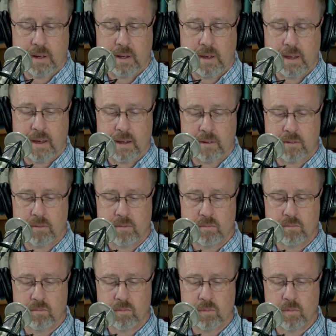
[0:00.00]
I like
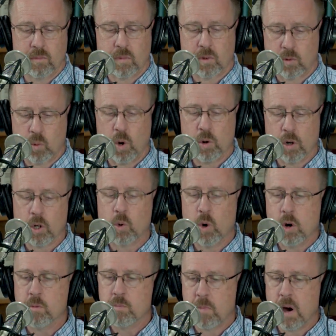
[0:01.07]
quote
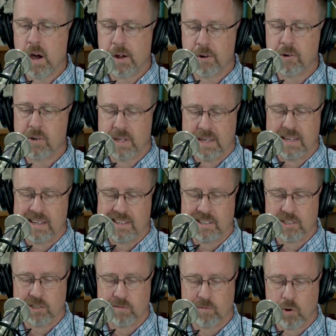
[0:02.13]
unquote modern
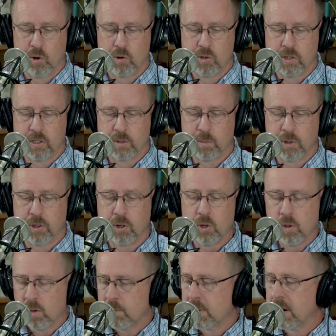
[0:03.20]
English versions. But the
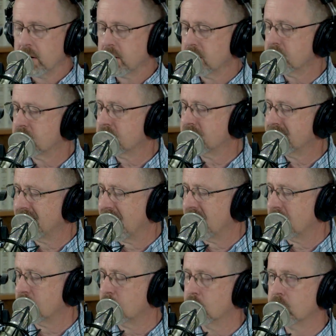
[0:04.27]
New American
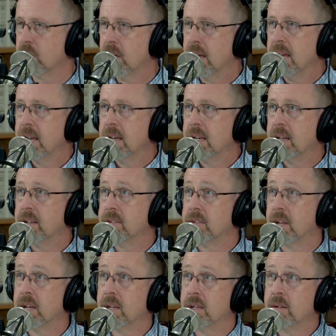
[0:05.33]
Standard is
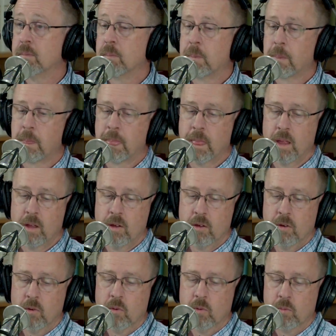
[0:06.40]
a
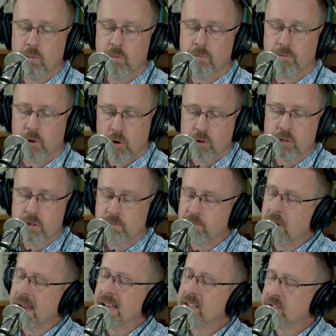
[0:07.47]
version
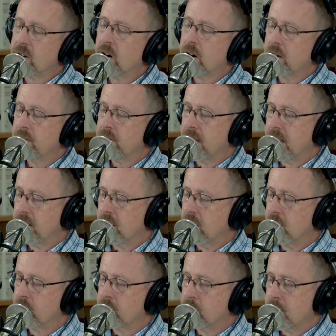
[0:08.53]
based on that
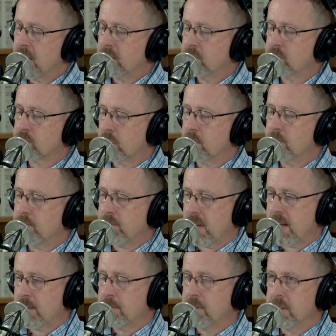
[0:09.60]
other manuscript
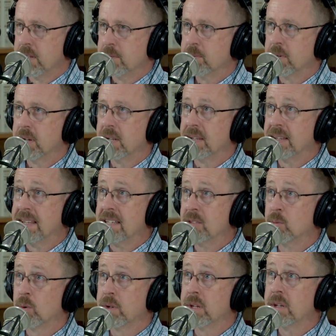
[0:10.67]
family, but at
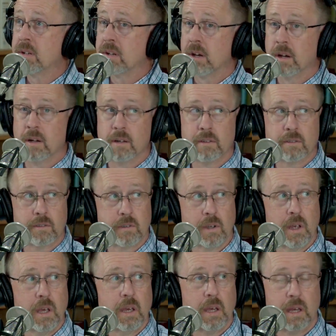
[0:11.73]
least what it does
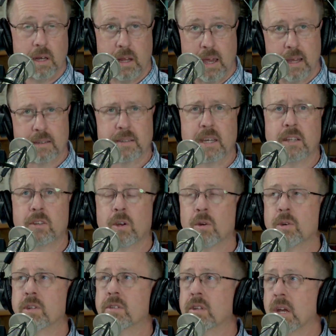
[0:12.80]
in Acts
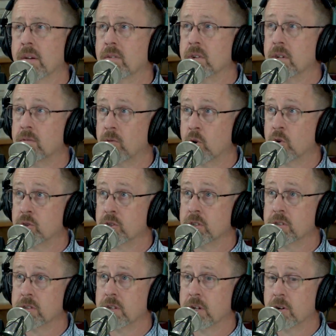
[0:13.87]
8:37 and
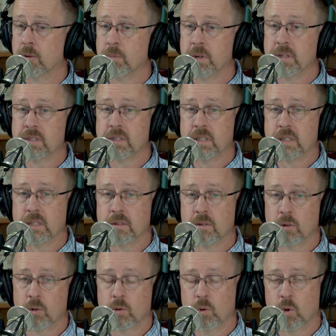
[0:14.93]
verses that are missing
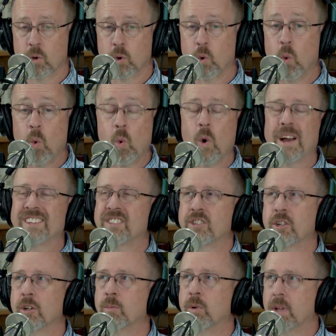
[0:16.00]
or
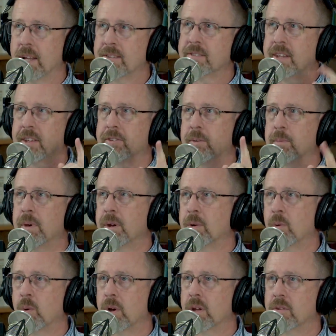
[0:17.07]
questionable. That's a
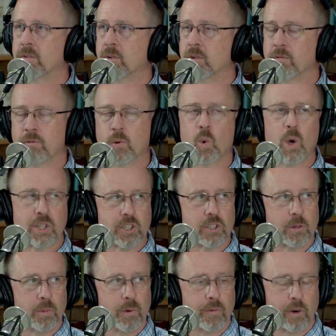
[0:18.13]
better way of saying
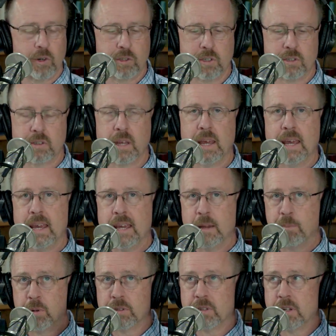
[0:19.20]
questionable verses.
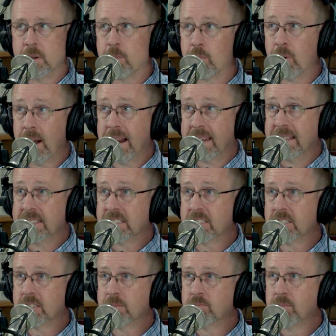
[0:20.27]
It puts it in
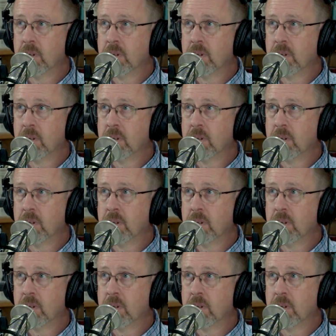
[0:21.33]
brackets.